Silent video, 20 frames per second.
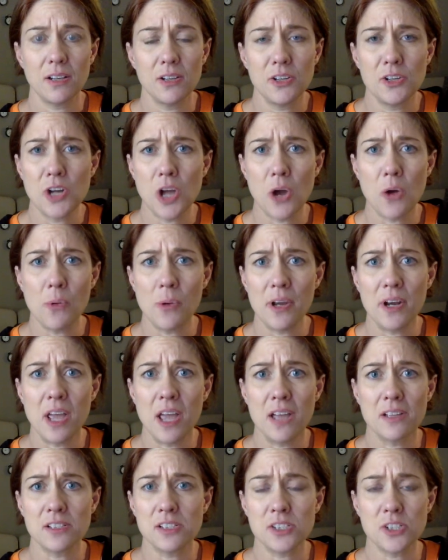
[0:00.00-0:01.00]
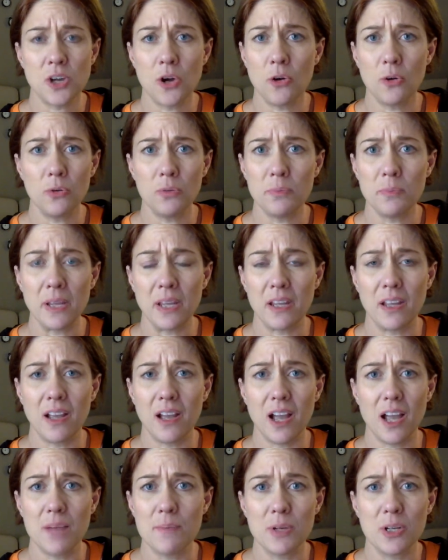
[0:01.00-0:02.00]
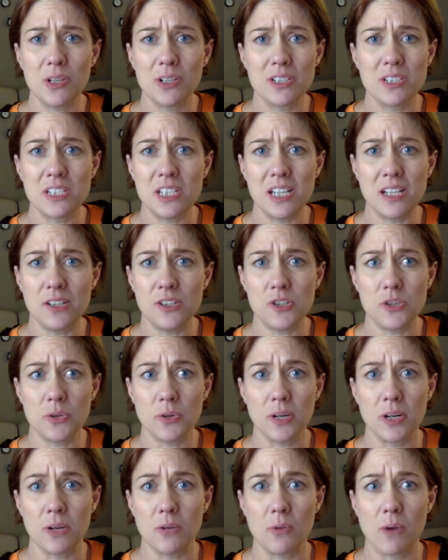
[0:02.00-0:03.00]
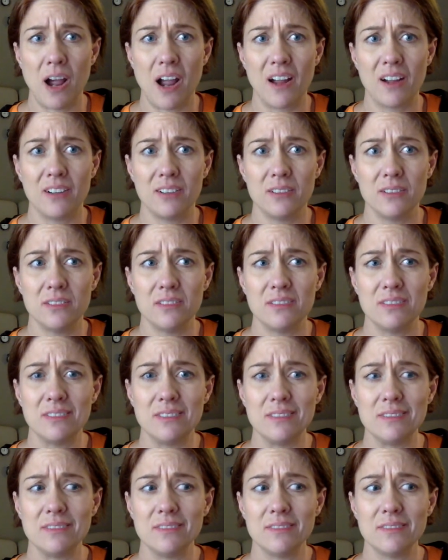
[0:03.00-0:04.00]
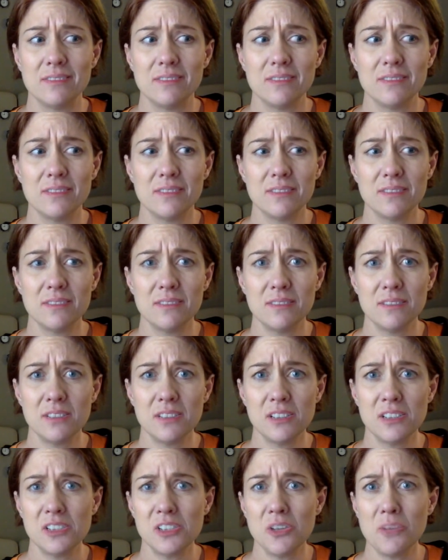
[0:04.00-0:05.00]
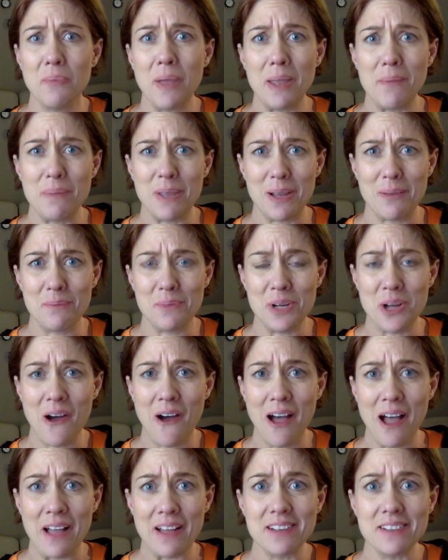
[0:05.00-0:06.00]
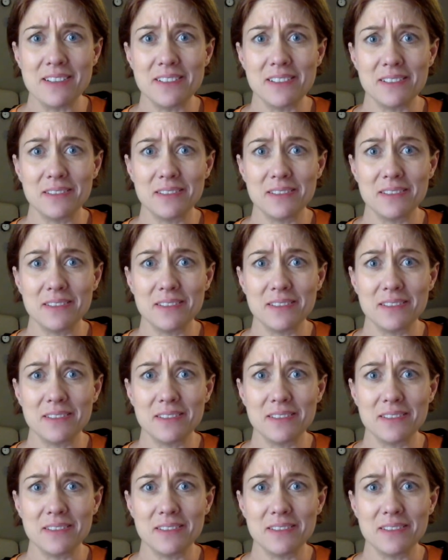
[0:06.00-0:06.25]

No one has told me I'm a good teacher in a while. So maybe I'm not.